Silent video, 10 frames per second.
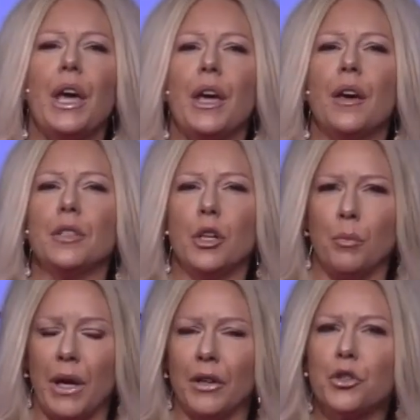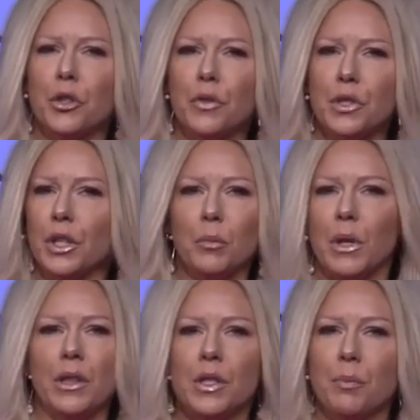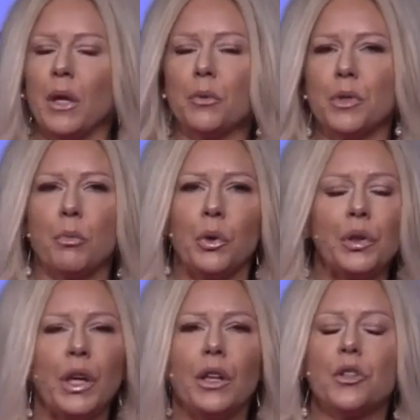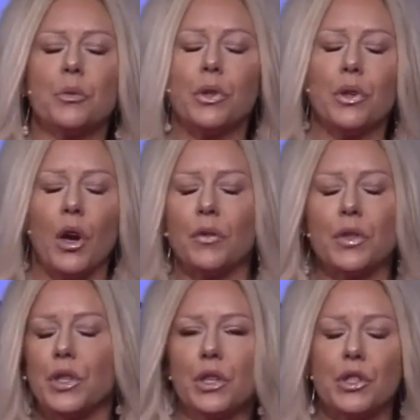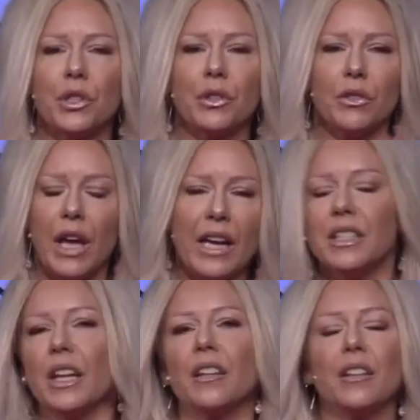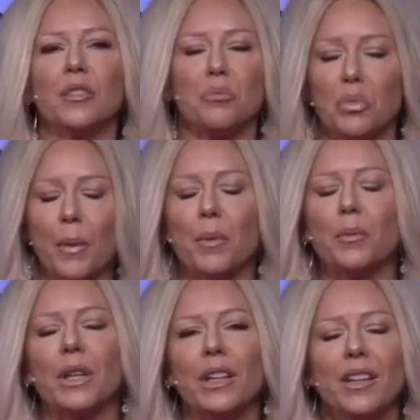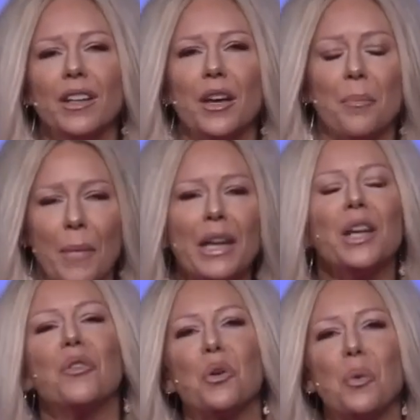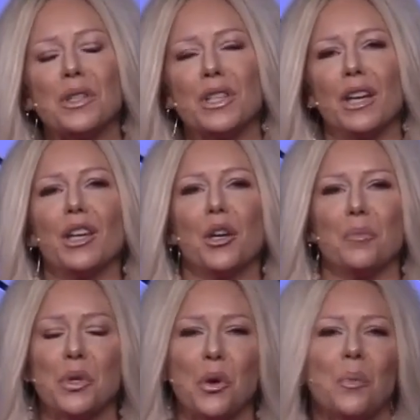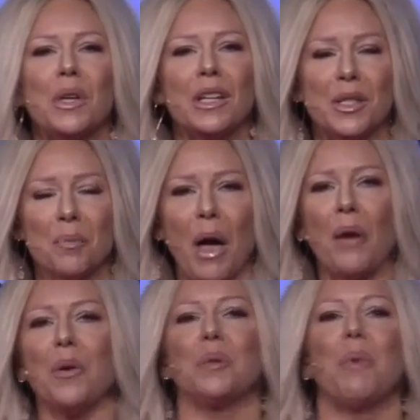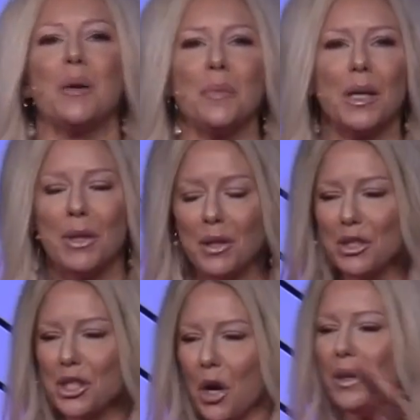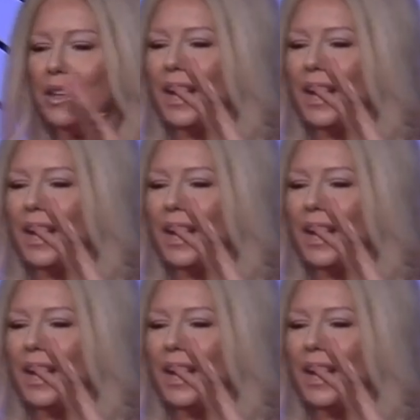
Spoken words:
and a manager of a team. And this man was more engaged with the conversation that day than probably many of the ones that he comes home and is met with by me. But he was so